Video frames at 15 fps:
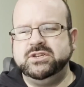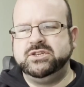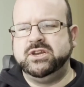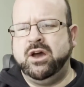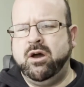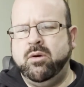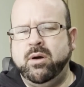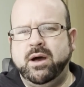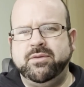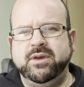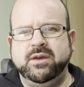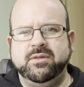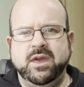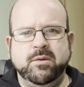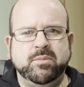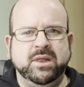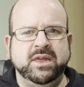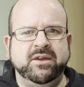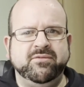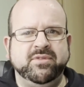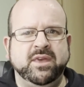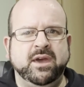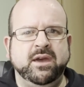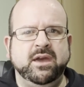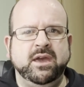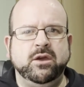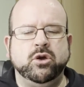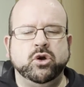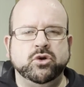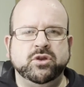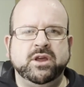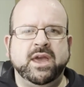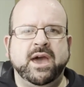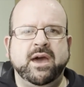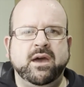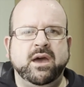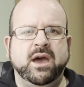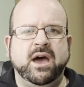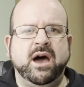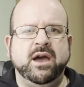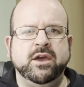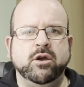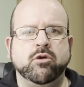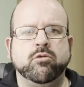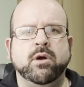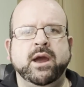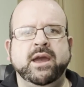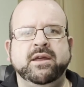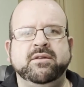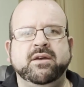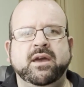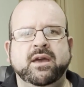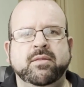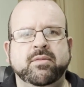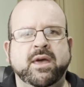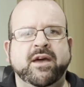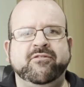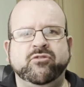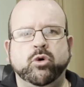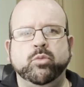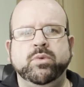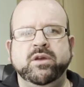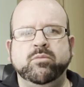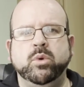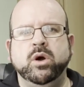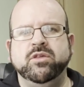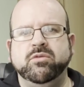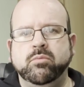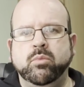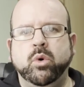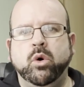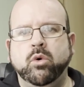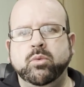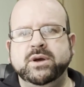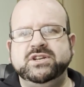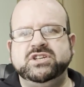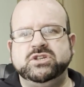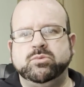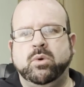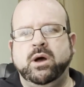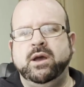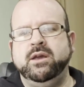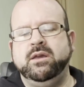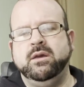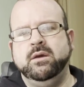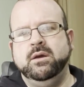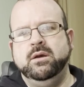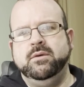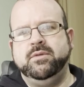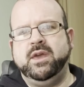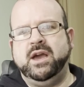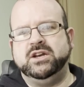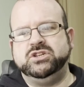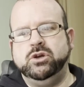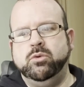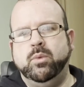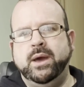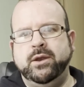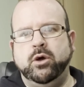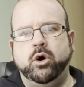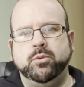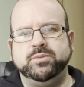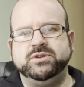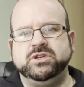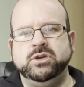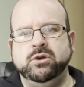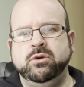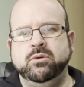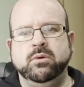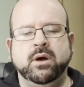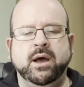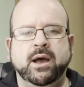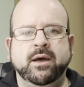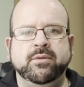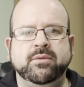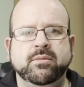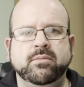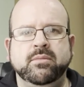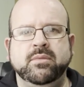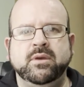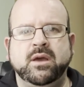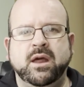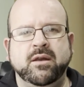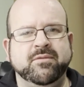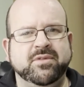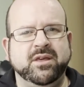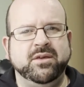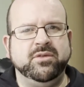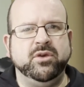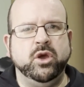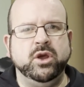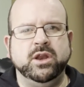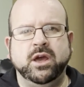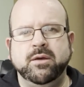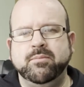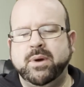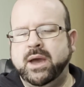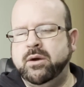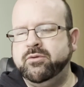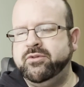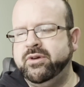So I think they believe that it could get a higher grade and therefore be worth more, which is why they actually went up to kind of the £39